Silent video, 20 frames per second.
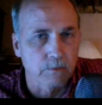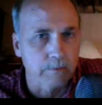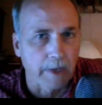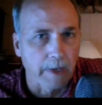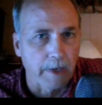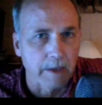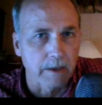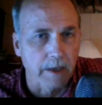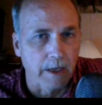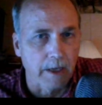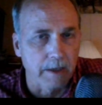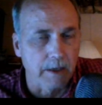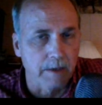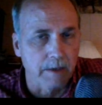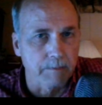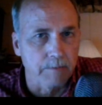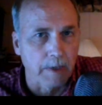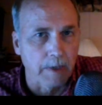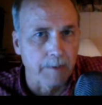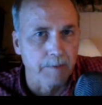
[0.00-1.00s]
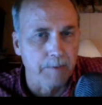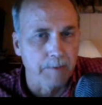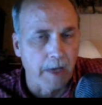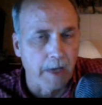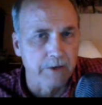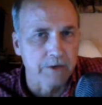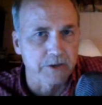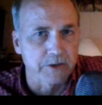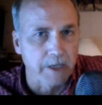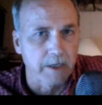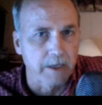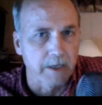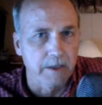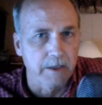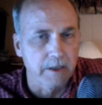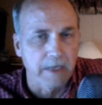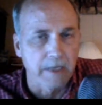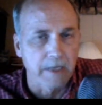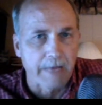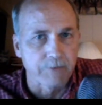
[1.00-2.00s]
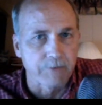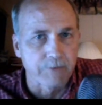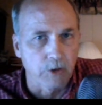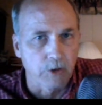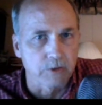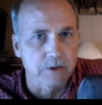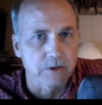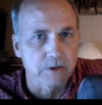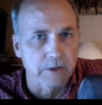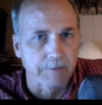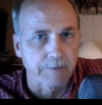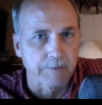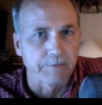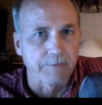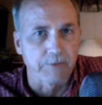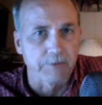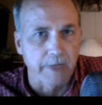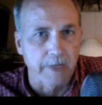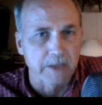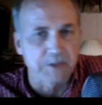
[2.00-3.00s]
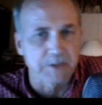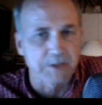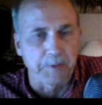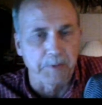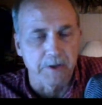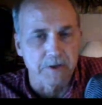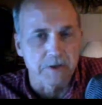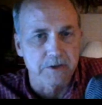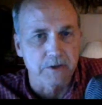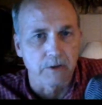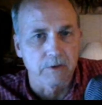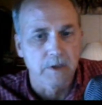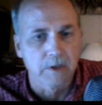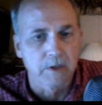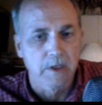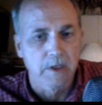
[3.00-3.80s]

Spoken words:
I understand he didn't have notes even for that speech. So